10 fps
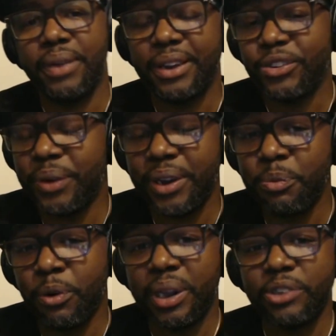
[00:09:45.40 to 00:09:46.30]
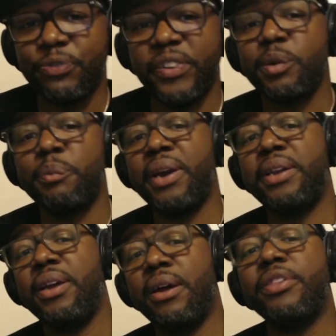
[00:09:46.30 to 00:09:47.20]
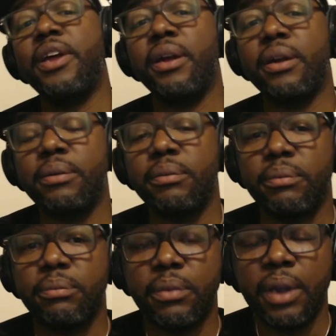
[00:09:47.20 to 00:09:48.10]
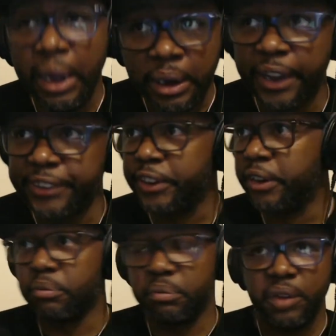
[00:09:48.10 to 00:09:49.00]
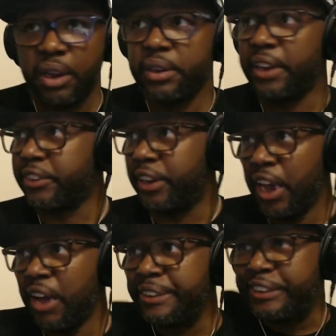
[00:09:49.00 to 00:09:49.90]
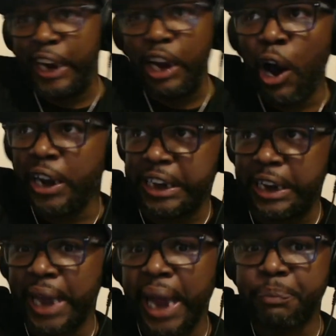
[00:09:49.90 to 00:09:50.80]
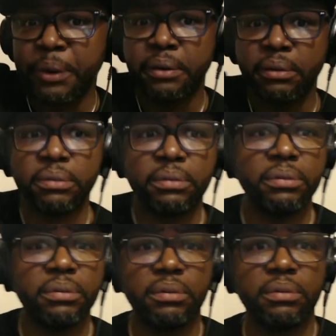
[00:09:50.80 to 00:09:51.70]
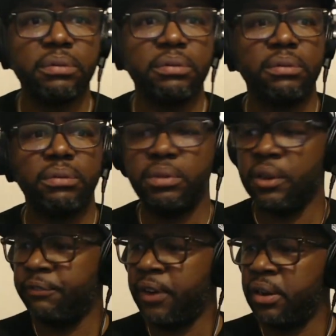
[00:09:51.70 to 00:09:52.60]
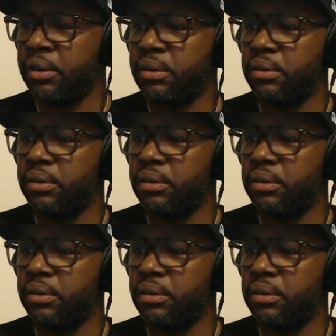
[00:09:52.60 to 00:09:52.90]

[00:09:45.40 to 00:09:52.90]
swear he's more like the Vince McMahon than y'all think. Listen, it was JR like me. The fuck?